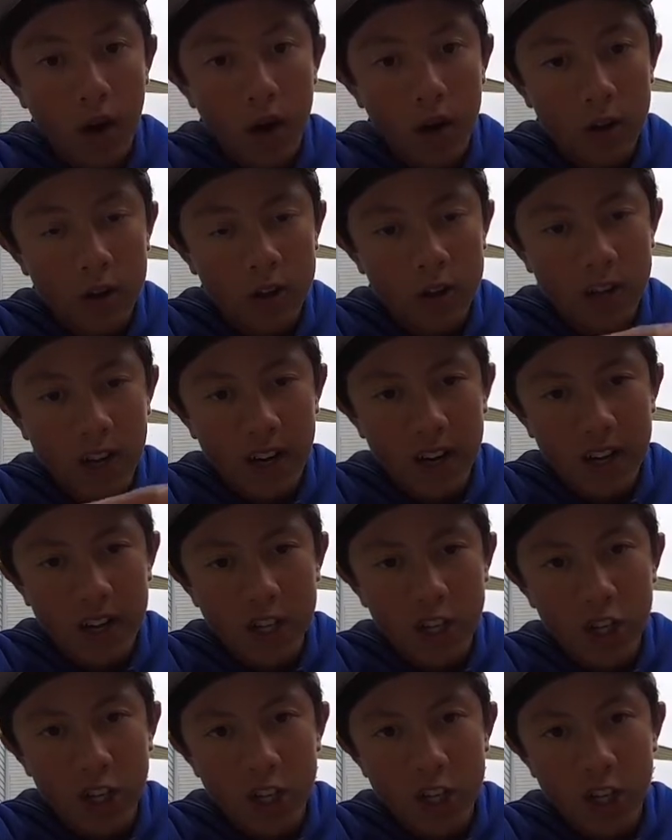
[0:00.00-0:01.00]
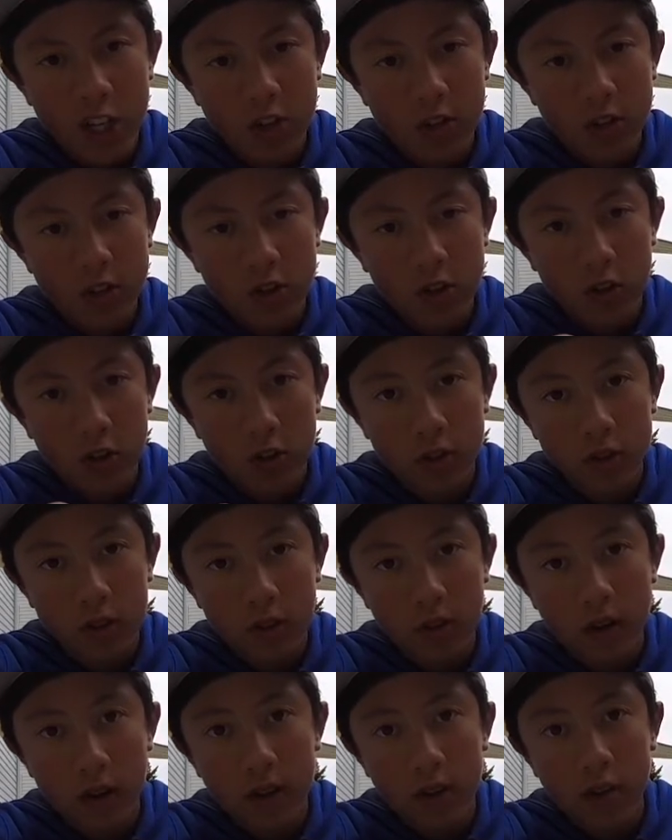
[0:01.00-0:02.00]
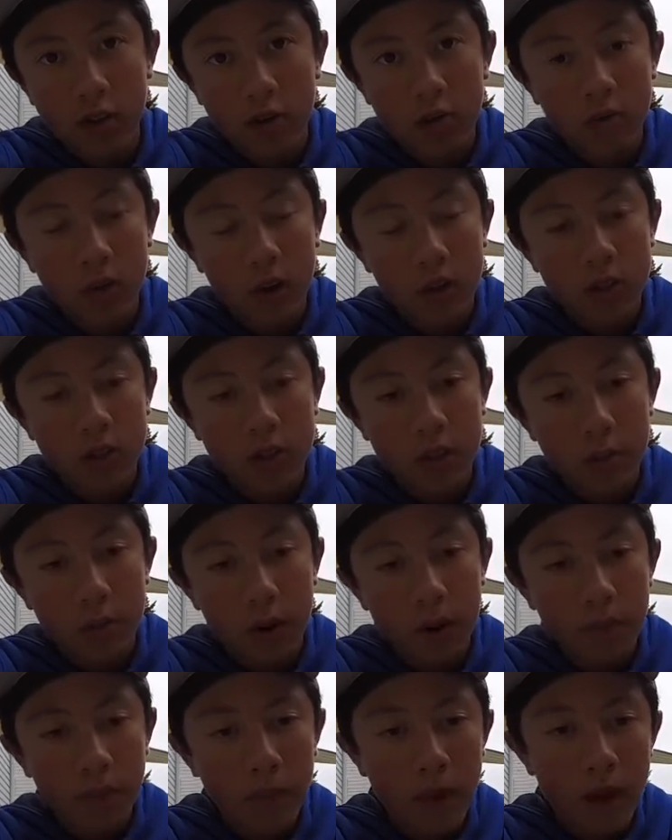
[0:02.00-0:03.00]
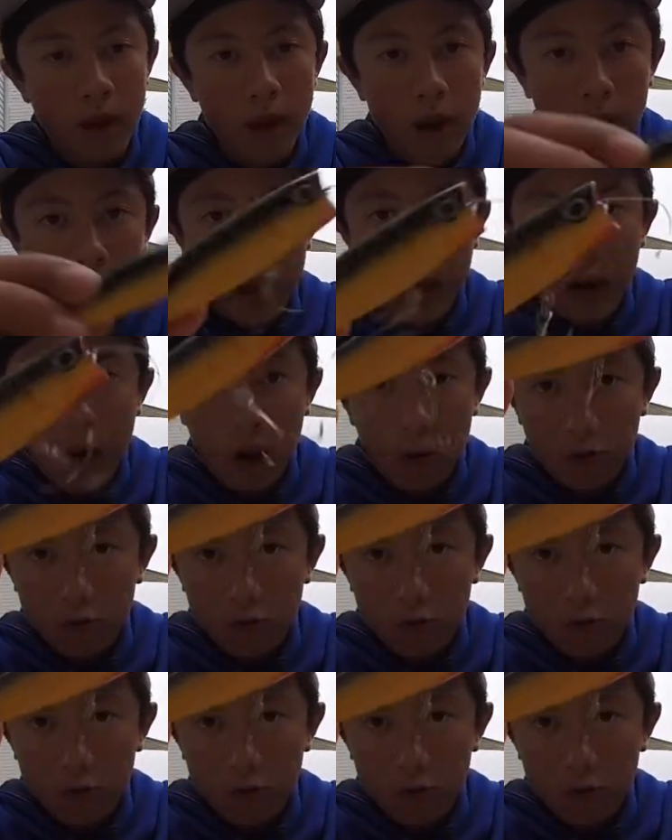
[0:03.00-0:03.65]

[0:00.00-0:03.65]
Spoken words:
You see I need to change out these hooks. They've gotten a little rusty, but again, a